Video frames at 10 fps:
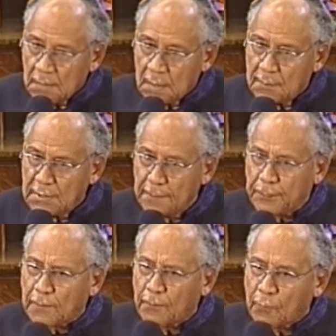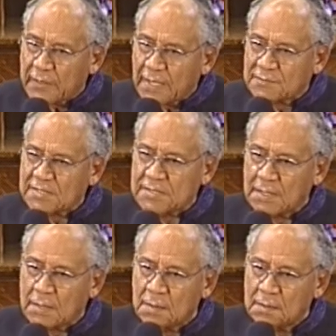And many people have
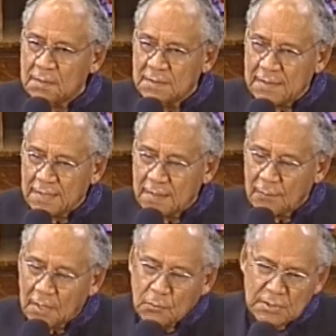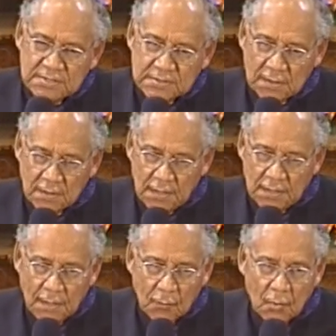said, amen,
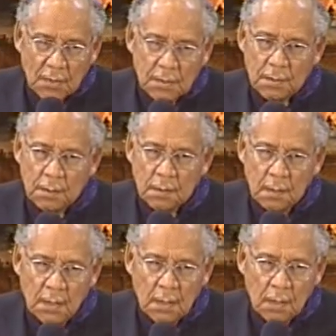recently, I wonder